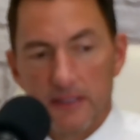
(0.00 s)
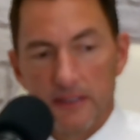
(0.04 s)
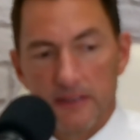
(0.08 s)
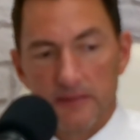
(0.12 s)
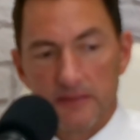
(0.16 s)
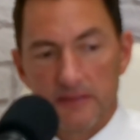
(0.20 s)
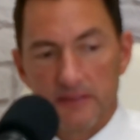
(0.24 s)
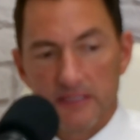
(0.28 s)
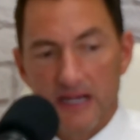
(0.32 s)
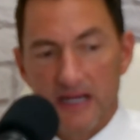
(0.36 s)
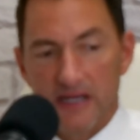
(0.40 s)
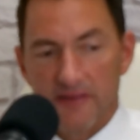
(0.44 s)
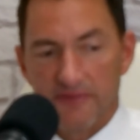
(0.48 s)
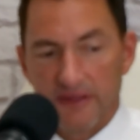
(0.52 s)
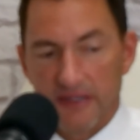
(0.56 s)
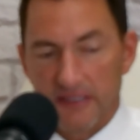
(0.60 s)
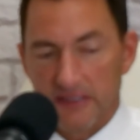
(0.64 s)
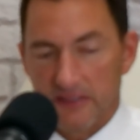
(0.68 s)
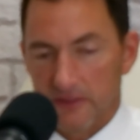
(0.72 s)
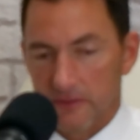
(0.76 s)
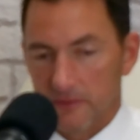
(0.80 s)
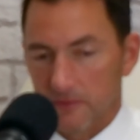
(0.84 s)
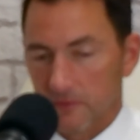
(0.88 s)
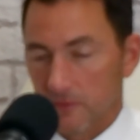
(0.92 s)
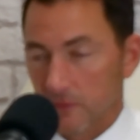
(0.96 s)
Side
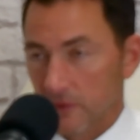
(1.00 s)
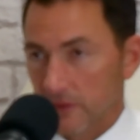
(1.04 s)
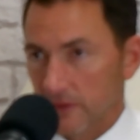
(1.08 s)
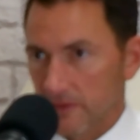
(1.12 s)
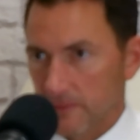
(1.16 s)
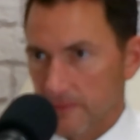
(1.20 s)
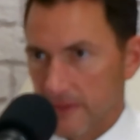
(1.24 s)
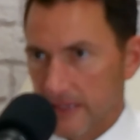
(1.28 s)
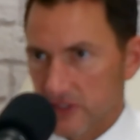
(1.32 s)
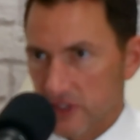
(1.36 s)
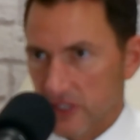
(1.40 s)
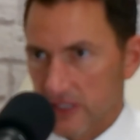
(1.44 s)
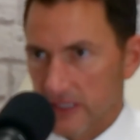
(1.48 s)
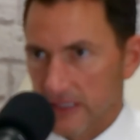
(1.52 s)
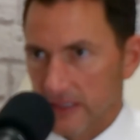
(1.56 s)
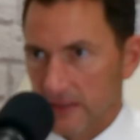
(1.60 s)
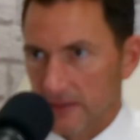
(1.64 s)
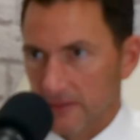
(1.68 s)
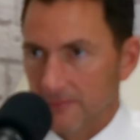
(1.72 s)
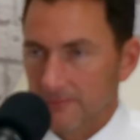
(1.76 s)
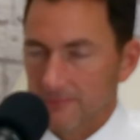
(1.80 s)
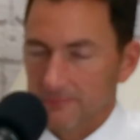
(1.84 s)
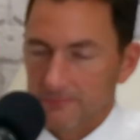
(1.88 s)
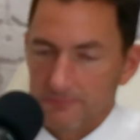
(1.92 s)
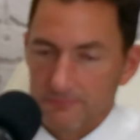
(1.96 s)
effects, worth
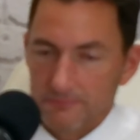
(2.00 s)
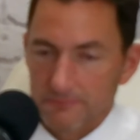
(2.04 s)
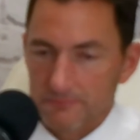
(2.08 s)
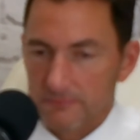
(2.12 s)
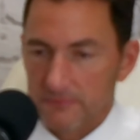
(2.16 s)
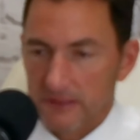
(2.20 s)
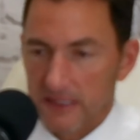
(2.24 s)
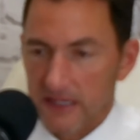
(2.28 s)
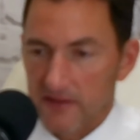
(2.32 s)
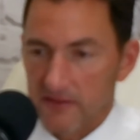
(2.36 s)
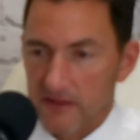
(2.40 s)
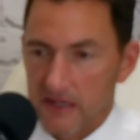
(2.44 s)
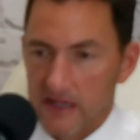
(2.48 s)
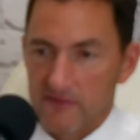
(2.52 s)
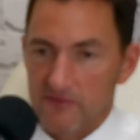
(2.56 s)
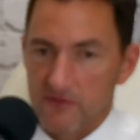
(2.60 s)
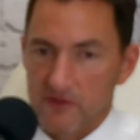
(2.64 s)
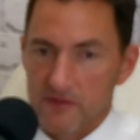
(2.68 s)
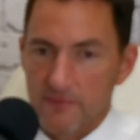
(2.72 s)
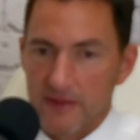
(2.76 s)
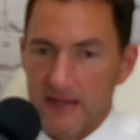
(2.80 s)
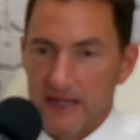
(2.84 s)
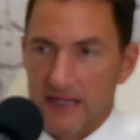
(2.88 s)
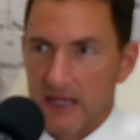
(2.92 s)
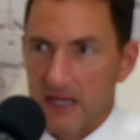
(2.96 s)
mentioning.
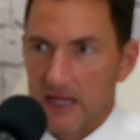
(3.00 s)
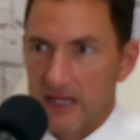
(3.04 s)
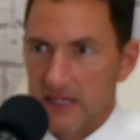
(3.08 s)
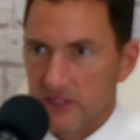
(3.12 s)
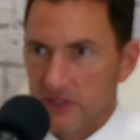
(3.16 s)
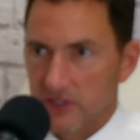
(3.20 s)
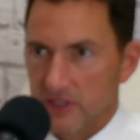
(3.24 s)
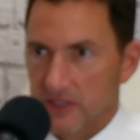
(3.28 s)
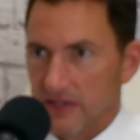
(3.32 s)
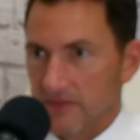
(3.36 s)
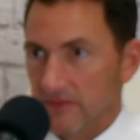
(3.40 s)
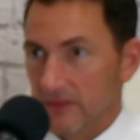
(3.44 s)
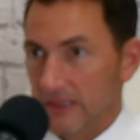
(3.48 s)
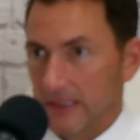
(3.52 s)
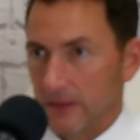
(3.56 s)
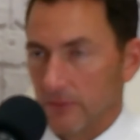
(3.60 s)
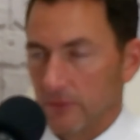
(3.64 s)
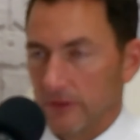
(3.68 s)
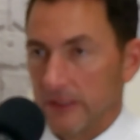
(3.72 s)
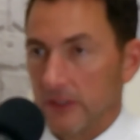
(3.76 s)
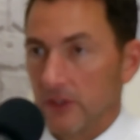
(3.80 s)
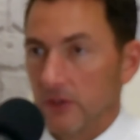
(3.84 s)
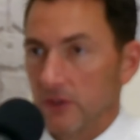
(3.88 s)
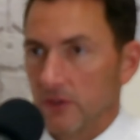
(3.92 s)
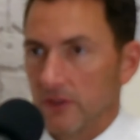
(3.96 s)
Every medication, everything
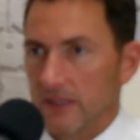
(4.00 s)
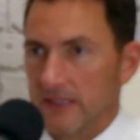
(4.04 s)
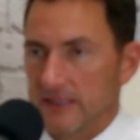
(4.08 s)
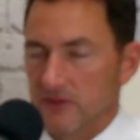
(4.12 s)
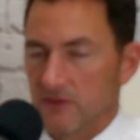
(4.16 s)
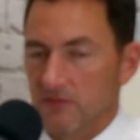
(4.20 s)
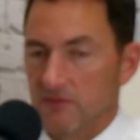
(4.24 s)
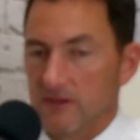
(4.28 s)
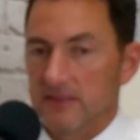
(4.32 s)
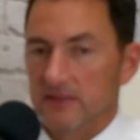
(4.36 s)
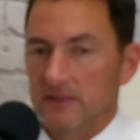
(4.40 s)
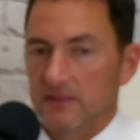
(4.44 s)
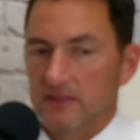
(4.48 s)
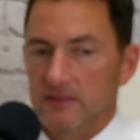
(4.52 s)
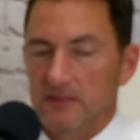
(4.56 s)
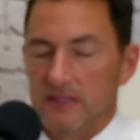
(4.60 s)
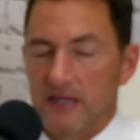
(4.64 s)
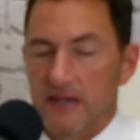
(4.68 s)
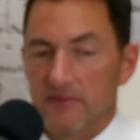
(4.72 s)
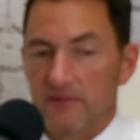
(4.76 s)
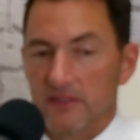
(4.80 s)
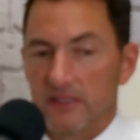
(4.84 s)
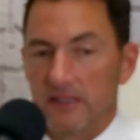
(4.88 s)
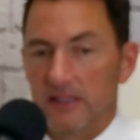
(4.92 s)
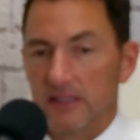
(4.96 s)
we do has risks.
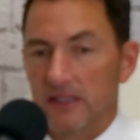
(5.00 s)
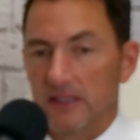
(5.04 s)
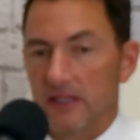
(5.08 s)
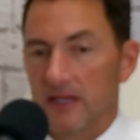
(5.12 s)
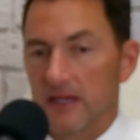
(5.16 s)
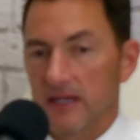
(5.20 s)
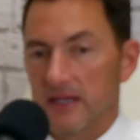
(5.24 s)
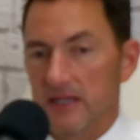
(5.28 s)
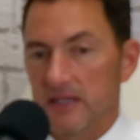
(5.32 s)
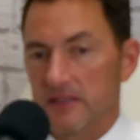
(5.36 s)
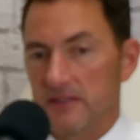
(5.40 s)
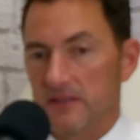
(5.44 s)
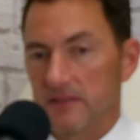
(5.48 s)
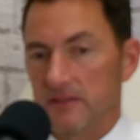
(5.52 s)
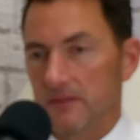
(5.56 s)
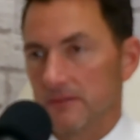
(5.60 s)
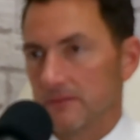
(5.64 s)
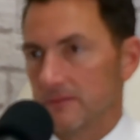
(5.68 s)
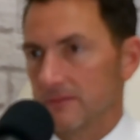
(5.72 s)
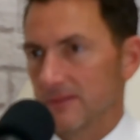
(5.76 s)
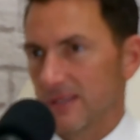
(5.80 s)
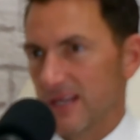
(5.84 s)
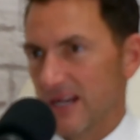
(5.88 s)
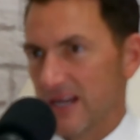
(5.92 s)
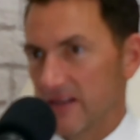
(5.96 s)
Everything has
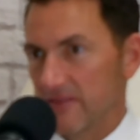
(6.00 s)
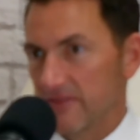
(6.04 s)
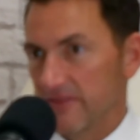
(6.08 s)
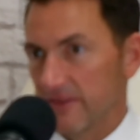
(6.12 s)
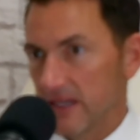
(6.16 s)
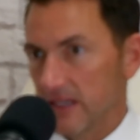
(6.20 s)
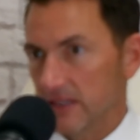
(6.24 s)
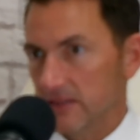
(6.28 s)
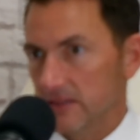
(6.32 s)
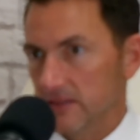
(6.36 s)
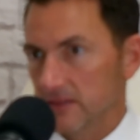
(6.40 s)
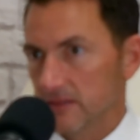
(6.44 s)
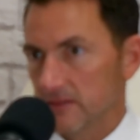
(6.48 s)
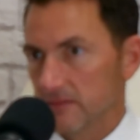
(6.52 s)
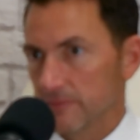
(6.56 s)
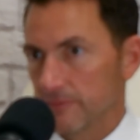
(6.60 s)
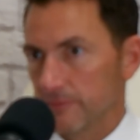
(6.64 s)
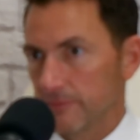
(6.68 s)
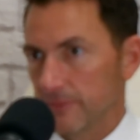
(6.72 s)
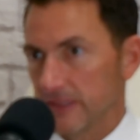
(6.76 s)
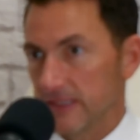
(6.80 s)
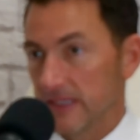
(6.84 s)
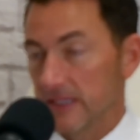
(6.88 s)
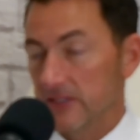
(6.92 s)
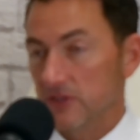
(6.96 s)
side effects,
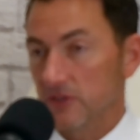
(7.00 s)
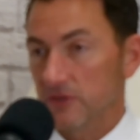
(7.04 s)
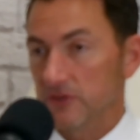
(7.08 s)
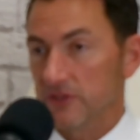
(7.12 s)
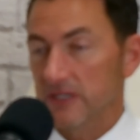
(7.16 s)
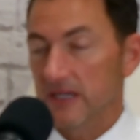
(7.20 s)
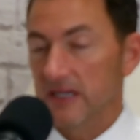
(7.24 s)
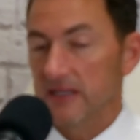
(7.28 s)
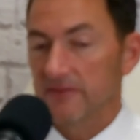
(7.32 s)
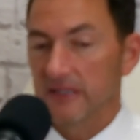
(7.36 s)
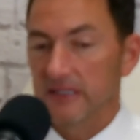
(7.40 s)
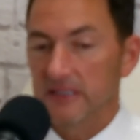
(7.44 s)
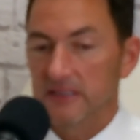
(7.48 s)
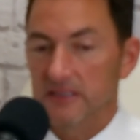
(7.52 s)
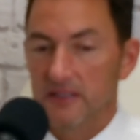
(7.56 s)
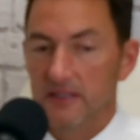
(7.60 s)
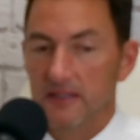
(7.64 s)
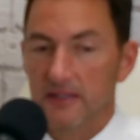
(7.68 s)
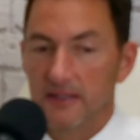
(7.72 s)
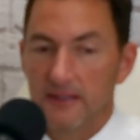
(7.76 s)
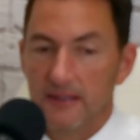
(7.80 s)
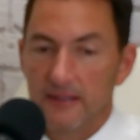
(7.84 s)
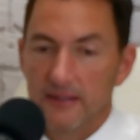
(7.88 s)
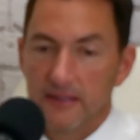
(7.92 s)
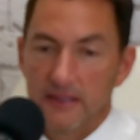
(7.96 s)
potential side effects.
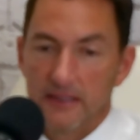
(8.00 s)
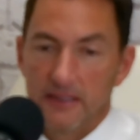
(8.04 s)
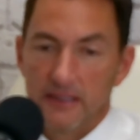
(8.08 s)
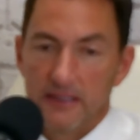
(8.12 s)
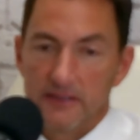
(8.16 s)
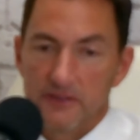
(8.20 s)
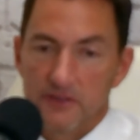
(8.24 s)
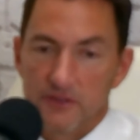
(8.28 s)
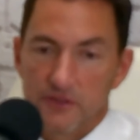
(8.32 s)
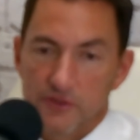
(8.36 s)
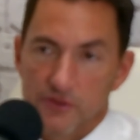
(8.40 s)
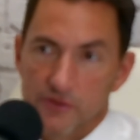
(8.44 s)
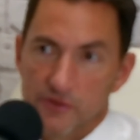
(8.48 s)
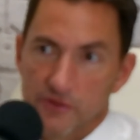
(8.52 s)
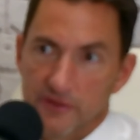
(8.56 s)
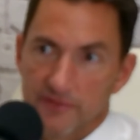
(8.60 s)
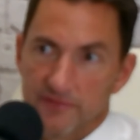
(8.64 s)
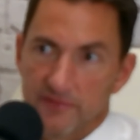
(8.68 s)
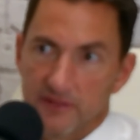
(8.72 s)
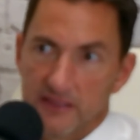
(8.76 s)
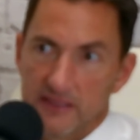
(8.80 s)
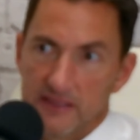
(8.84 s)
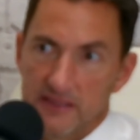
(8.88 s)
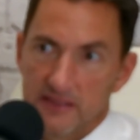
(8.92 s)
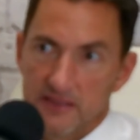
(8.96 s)
It's true
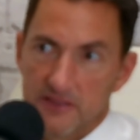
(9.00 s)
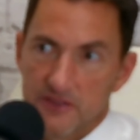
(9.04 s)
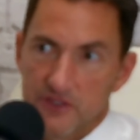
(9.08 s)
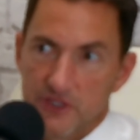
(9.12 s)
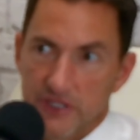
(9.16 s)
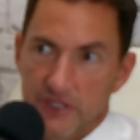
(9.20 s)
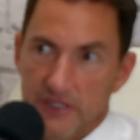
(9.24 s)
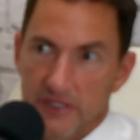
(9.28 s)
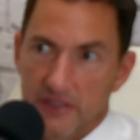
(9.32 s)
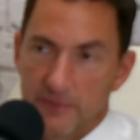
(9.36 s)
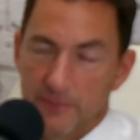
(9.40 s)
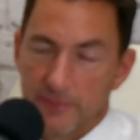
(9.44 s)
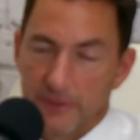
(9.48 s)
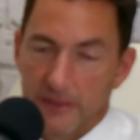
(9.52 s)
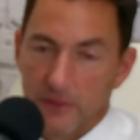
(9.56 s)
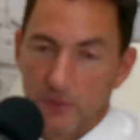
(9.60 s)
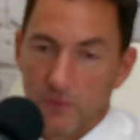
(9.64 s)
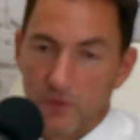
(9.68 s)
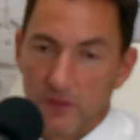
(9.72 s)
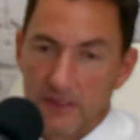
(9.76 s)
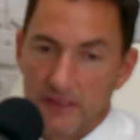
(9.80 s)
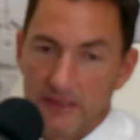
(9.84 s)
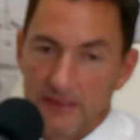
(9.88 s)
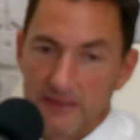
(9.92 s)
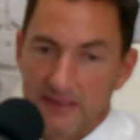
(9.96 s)
of these
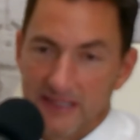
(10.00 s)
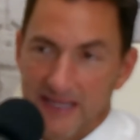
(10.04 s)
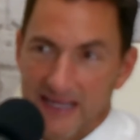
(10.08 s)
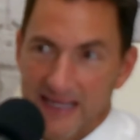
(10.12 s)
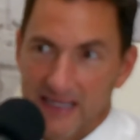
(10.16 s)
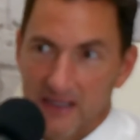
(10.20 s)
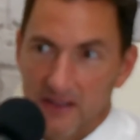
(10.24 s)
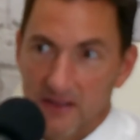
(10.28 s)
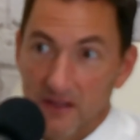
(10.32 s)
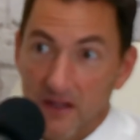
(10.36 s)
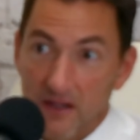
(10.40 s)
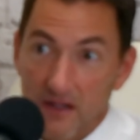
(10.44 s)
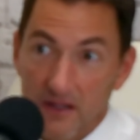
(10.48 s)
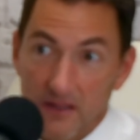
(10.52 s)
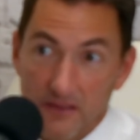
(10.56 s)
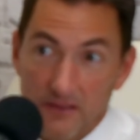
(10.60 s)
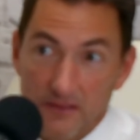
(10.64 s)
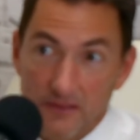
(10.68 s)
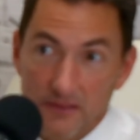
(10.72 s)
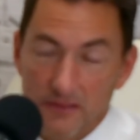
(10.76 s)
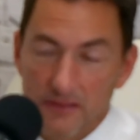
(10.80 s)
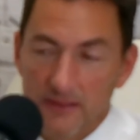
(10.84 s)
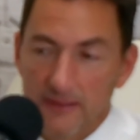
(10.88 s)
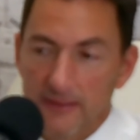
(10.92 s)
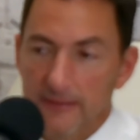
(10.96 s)
GLP-1 analogs.